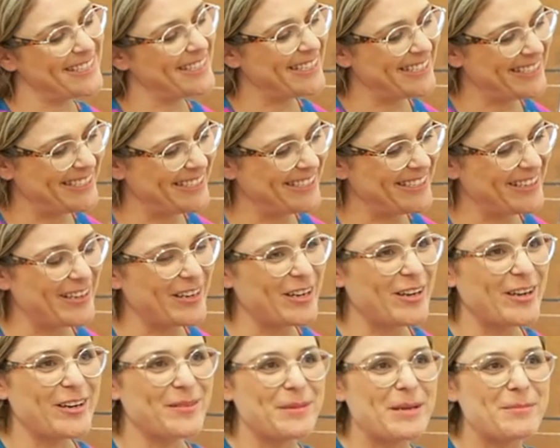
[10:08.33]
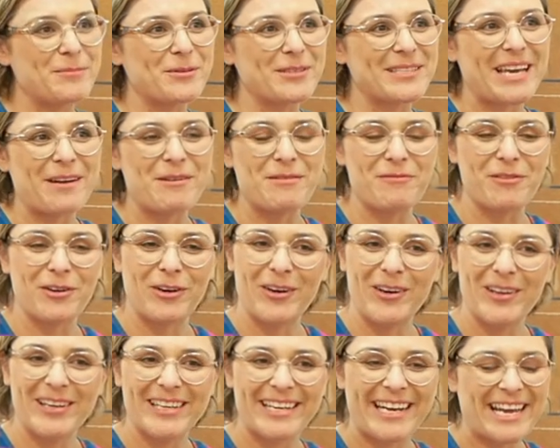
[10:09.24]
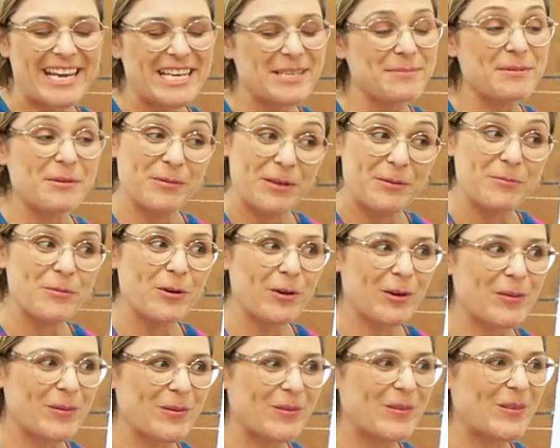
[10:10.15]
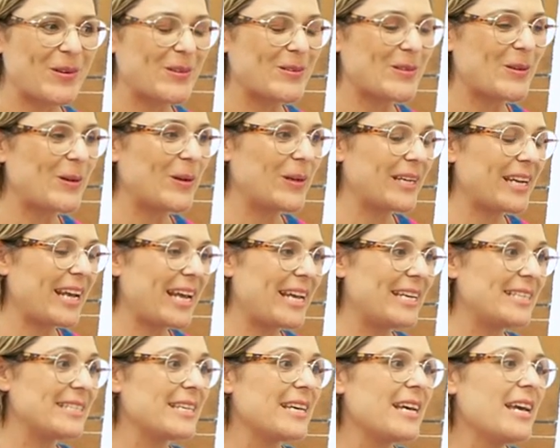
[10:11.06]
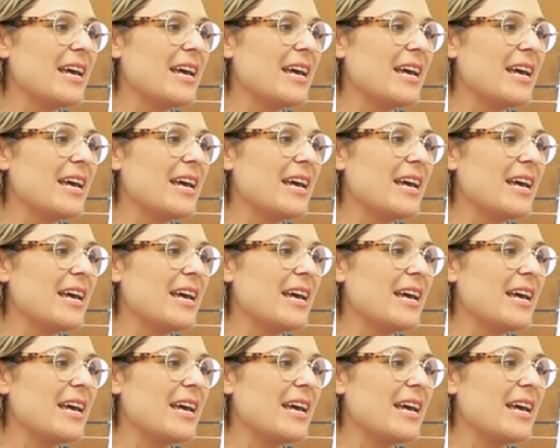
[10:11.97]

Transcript: And I know people say we've got holidays, but we work through those holidays.